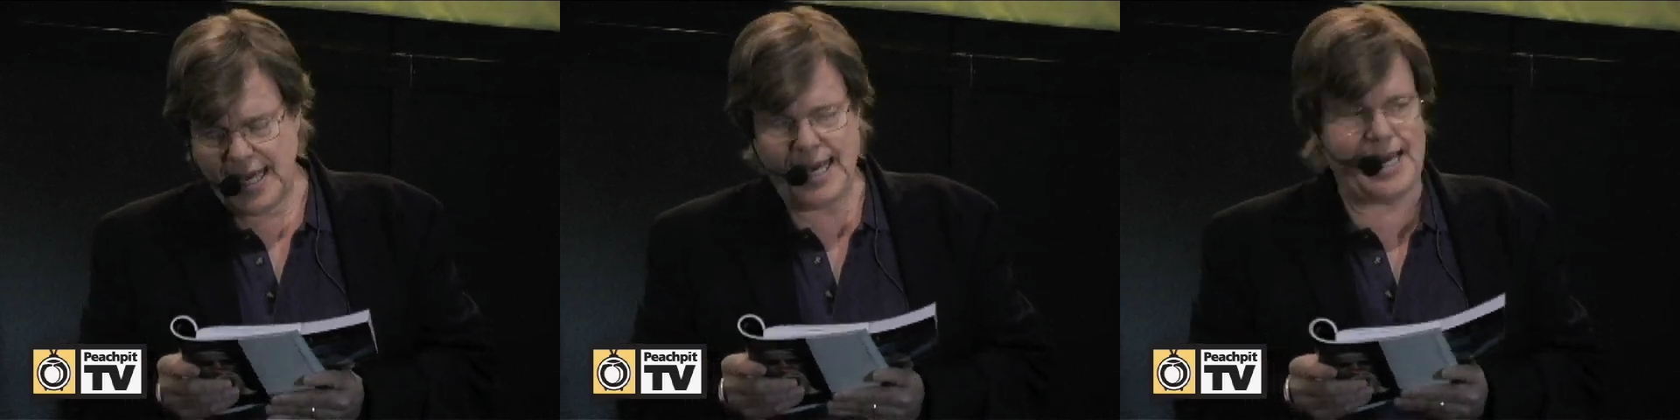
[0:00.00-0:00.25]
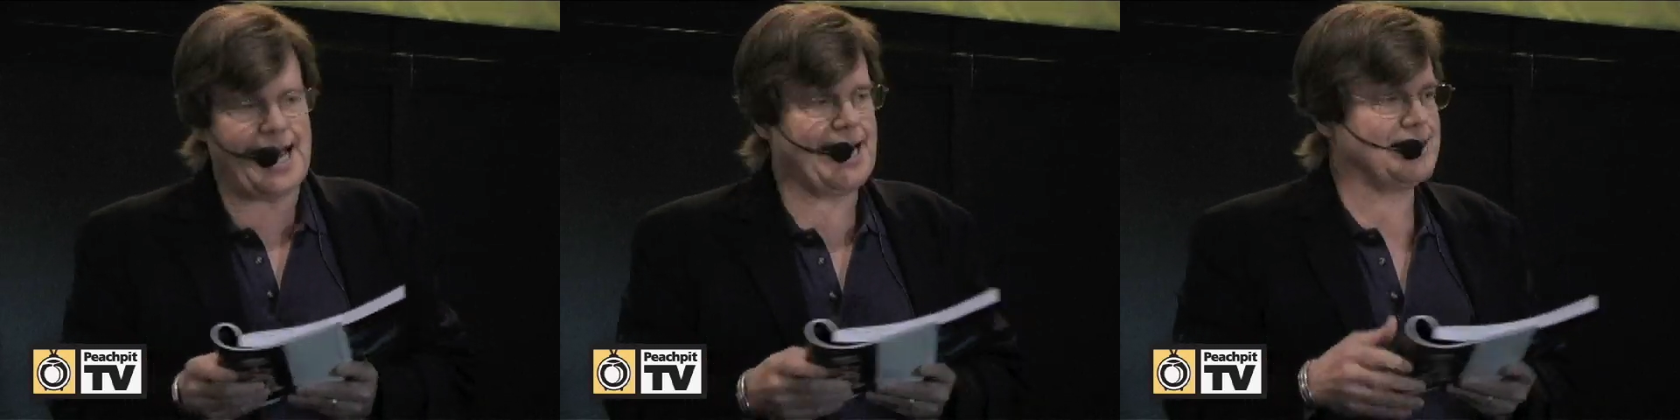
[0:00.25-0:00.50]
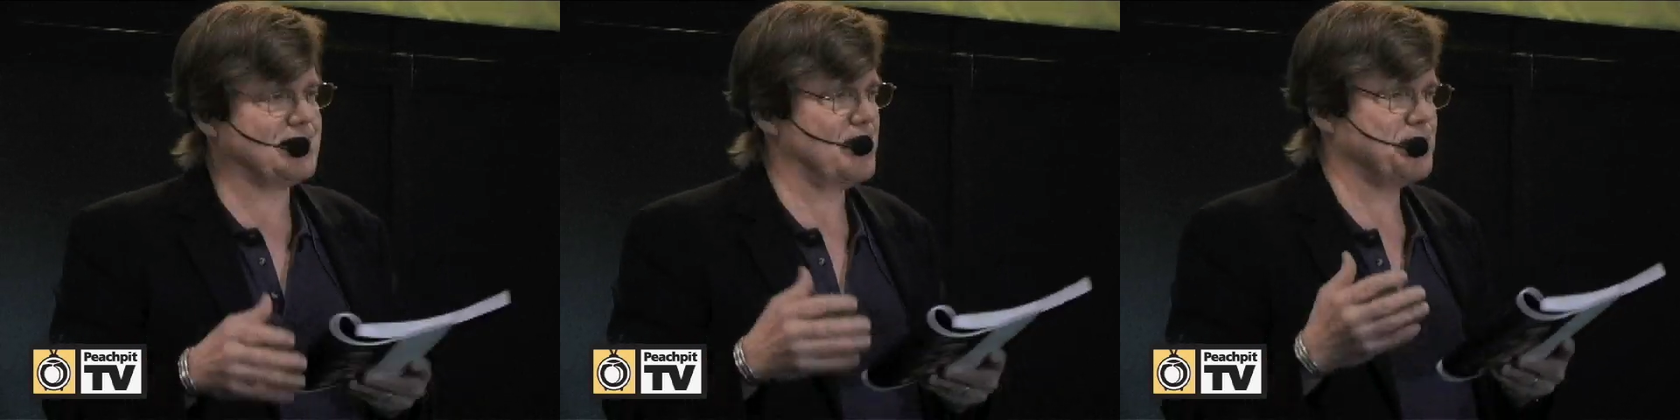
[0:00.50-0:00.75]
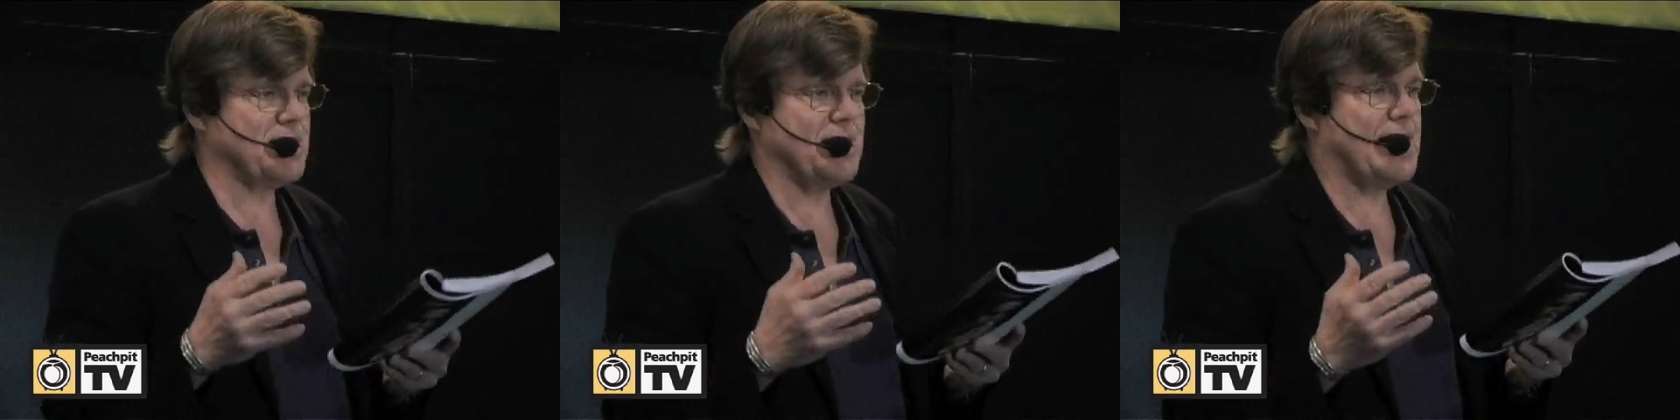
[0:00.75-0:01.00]
He had
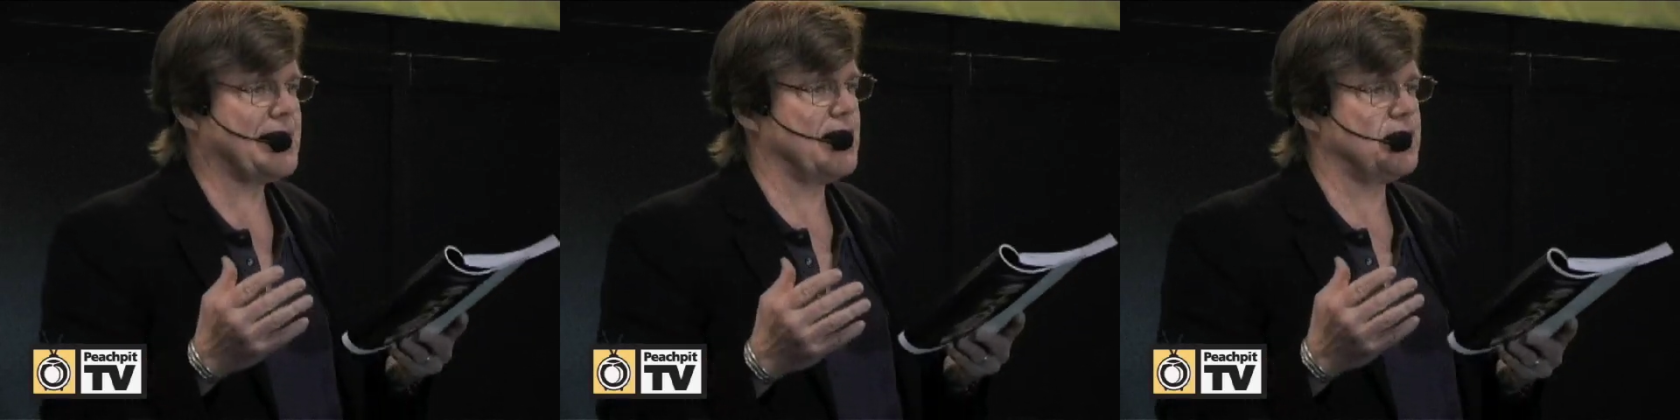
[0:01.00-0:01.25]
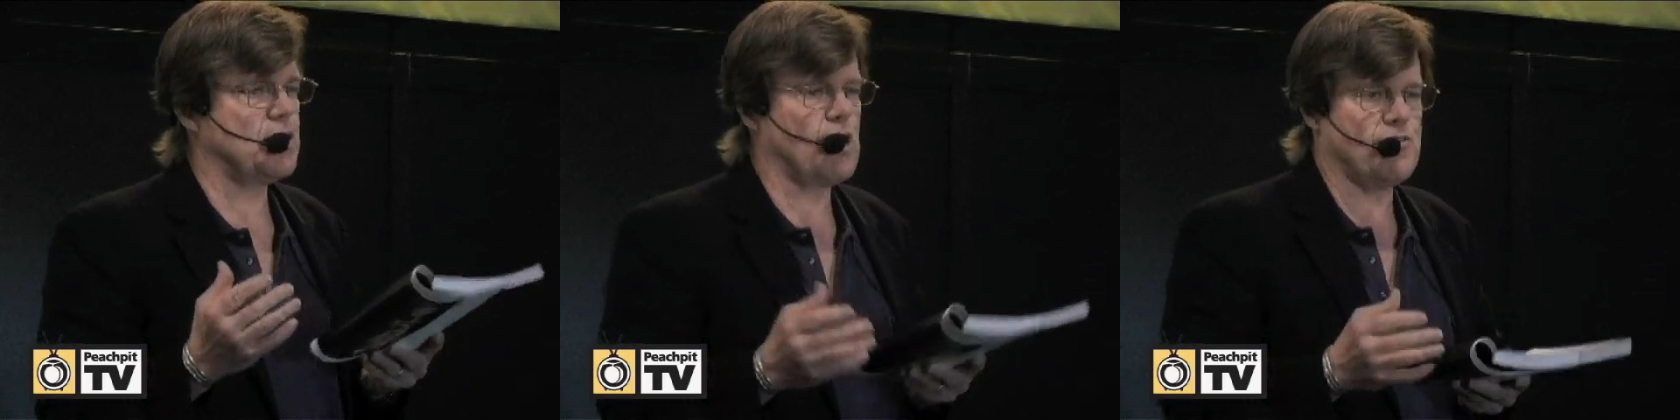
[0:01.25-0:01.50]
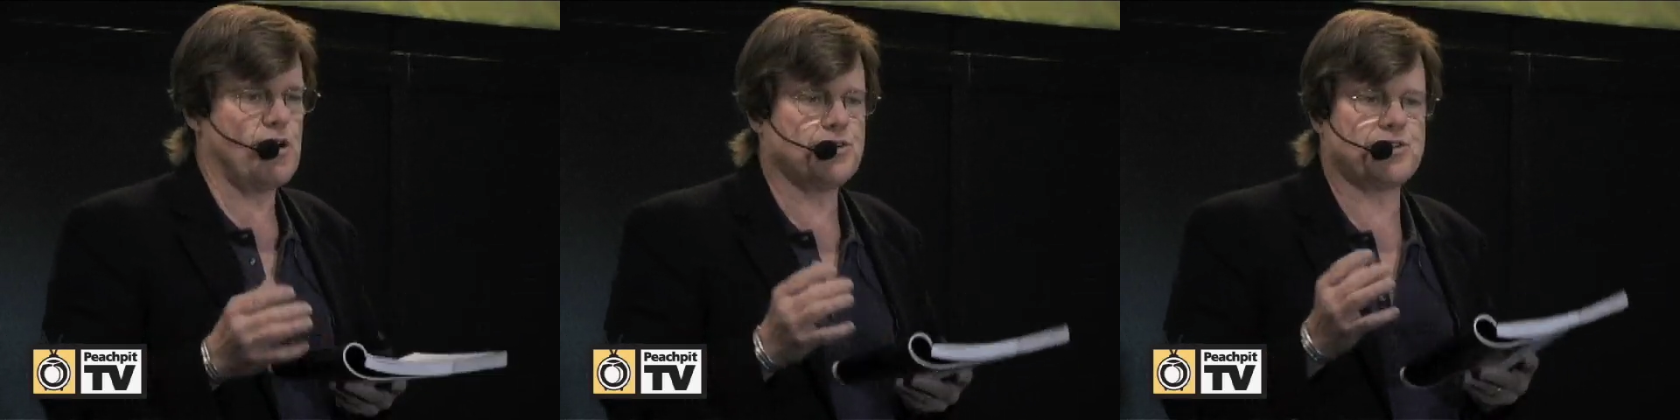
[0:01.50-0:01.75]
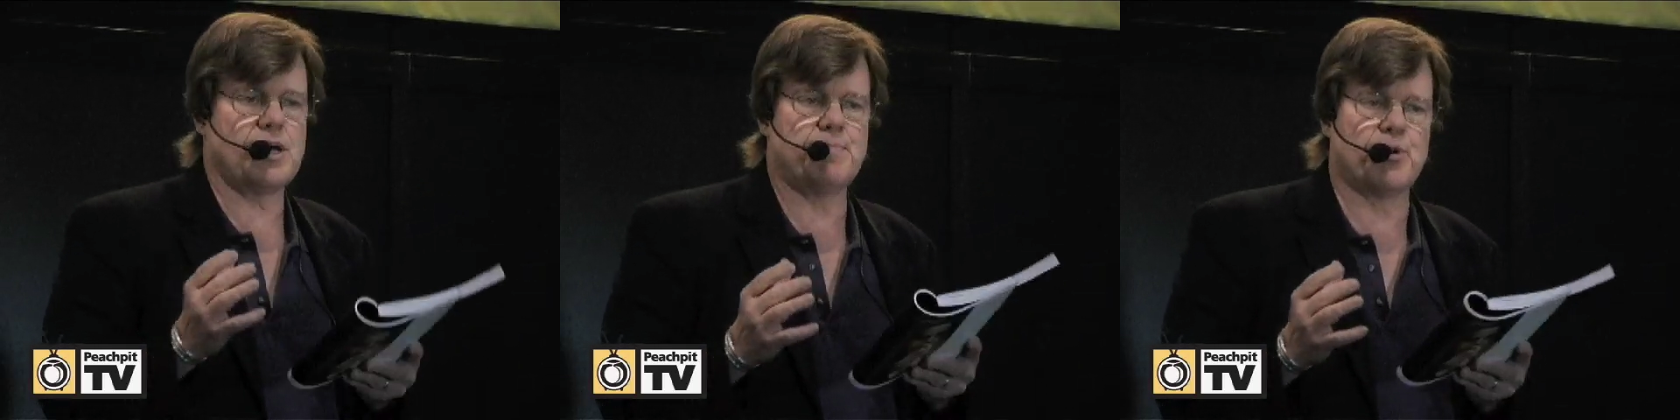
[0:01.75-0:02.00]
something like a Novo
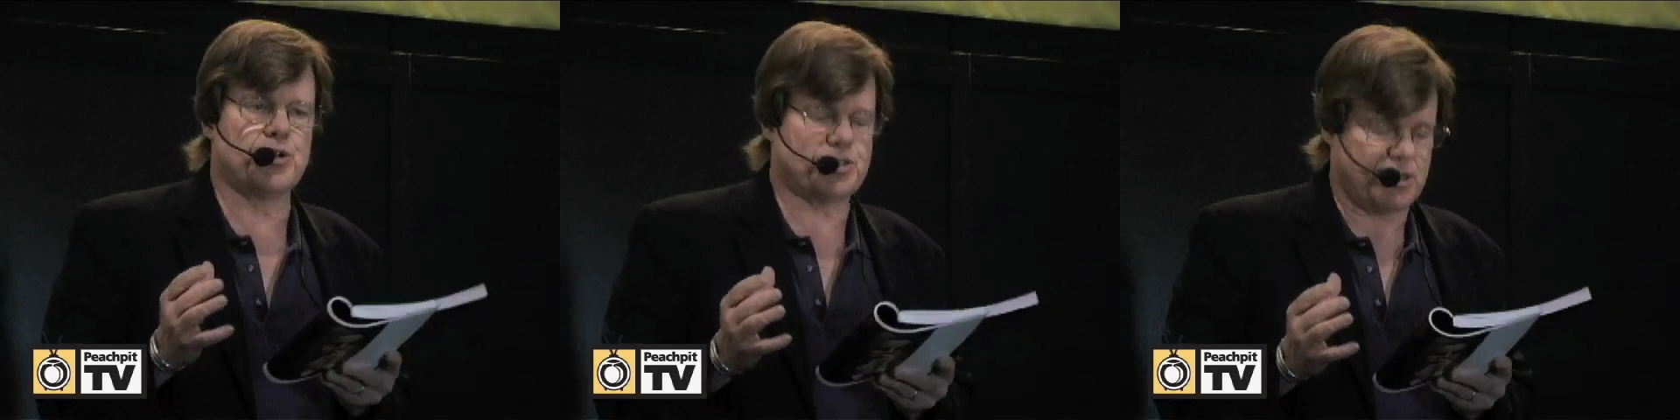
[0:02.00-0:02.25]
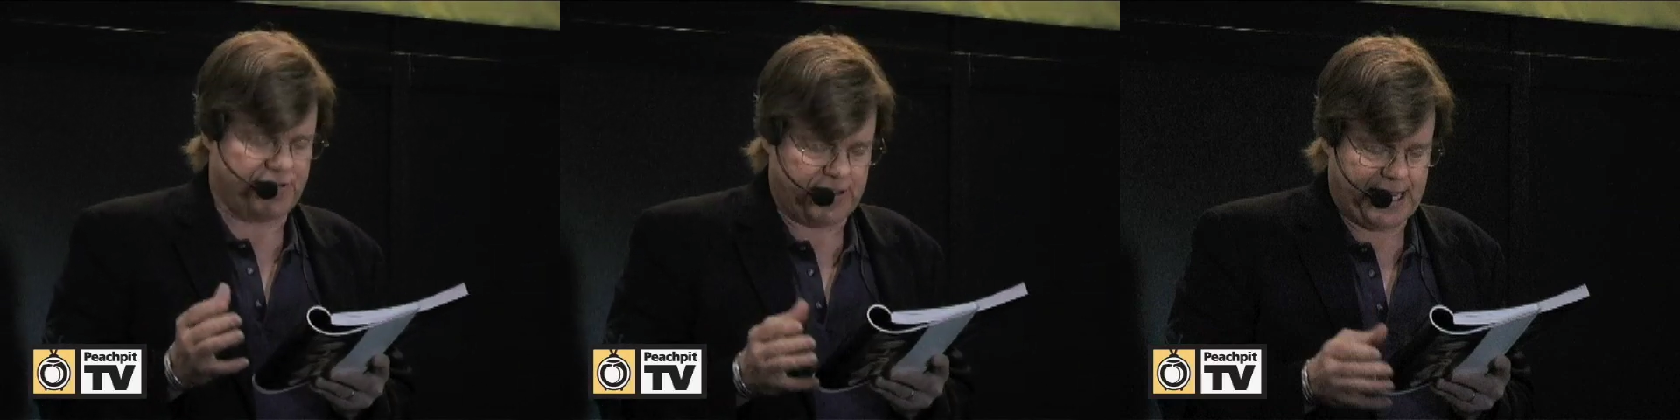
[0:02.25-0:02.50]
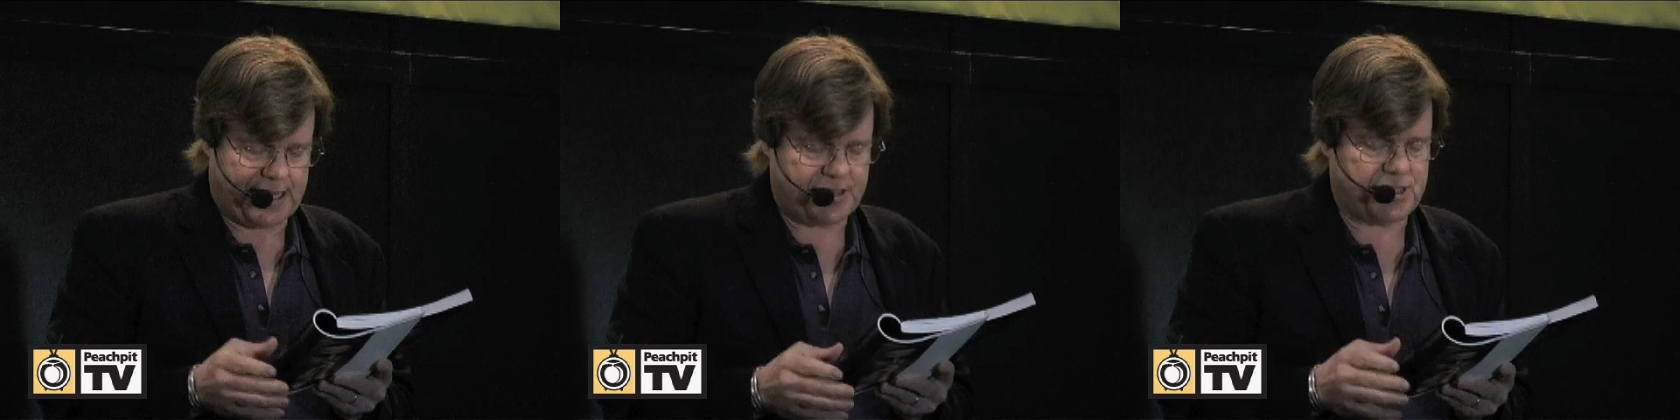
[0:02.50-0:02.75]
Cyberska Flex,